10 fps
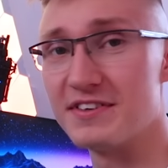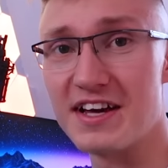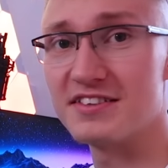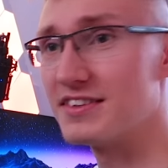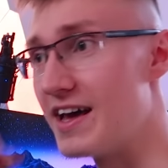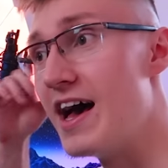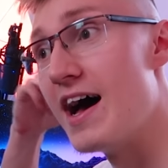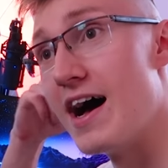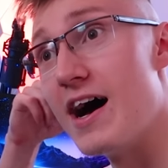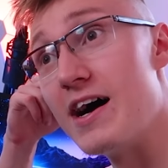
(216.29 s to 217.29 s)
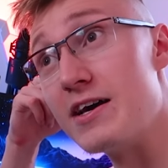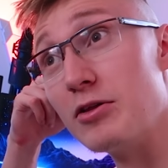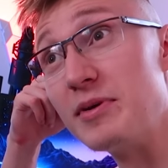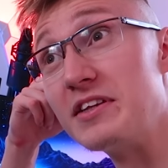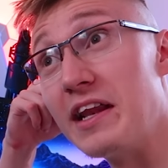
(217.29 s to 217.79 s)
If it doesn't,
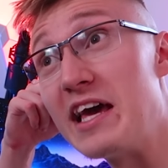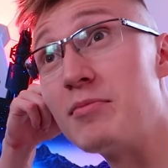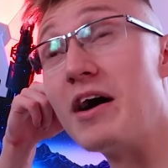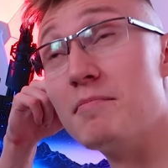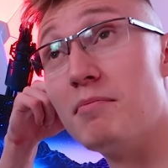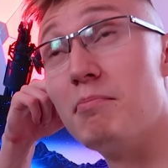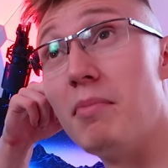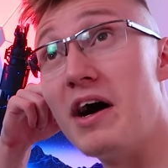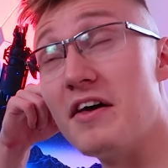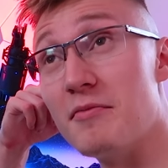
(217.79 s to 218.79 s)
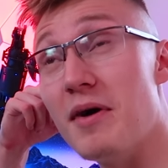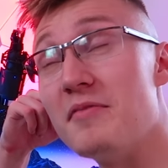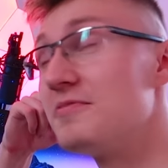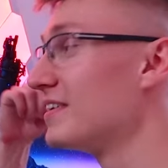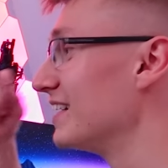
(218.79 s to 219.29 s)
it'll be delayed by another
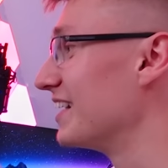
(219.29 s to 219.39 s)
month.